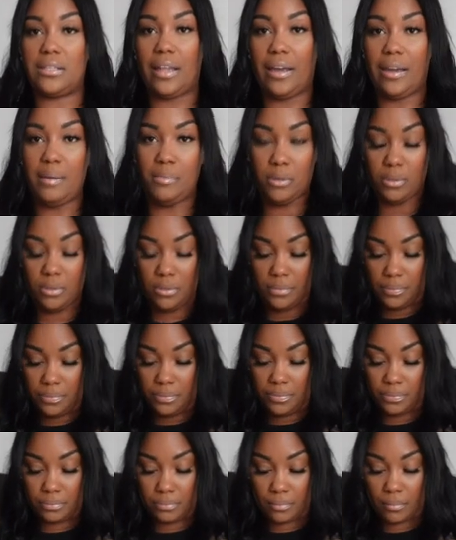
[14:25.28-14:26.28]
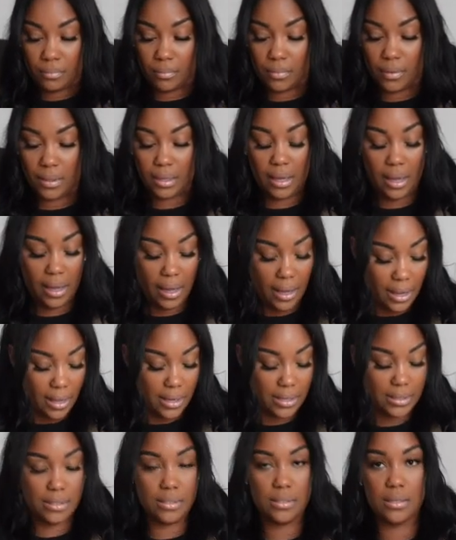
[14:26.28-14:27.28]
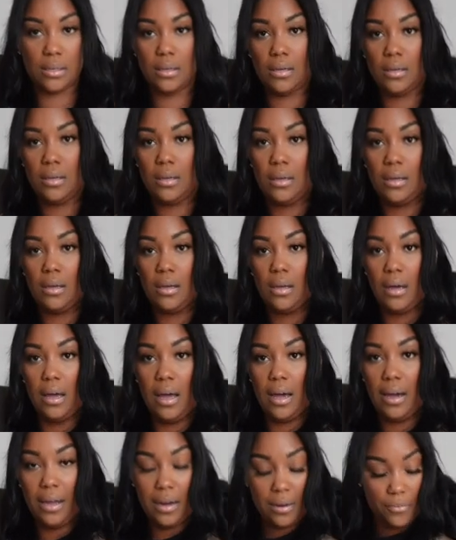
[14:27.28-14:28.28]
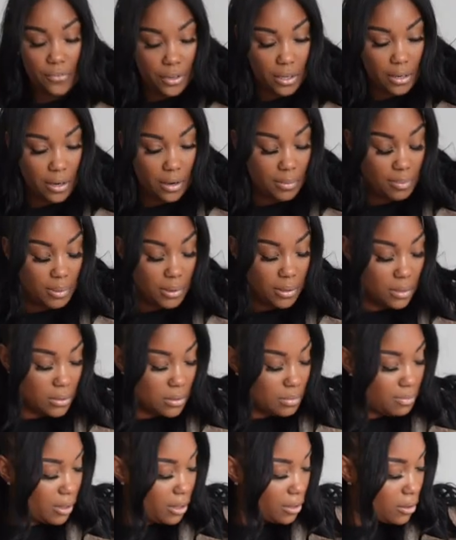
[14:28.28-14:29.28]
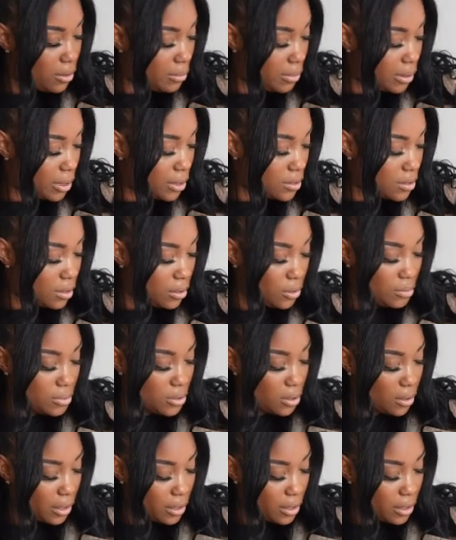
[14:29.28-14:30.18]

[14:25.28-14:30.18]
Label. And I gotta figure out putting this belt on because the loops are